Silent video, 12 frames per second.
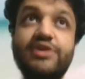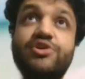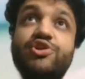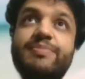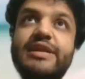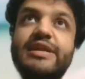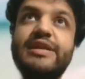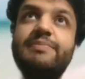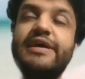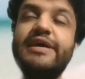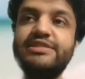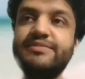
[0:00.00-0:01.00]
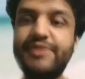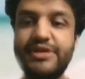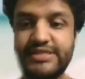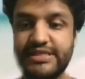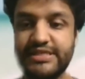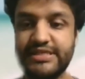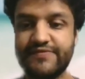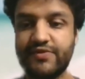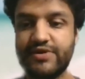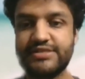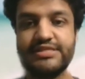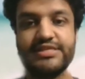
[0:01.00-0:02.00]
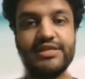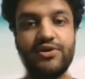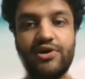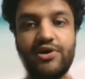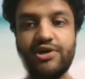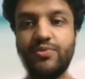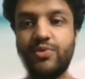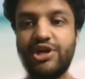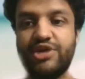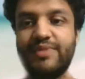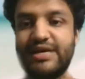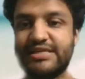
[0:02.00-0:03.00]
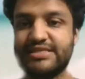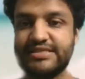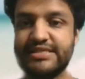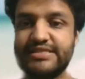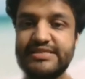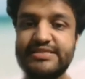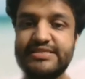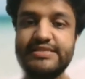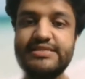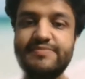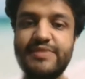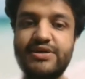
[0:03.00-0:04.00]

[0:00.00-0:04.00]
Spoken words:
European application process focuses a lot on what your master's thesis is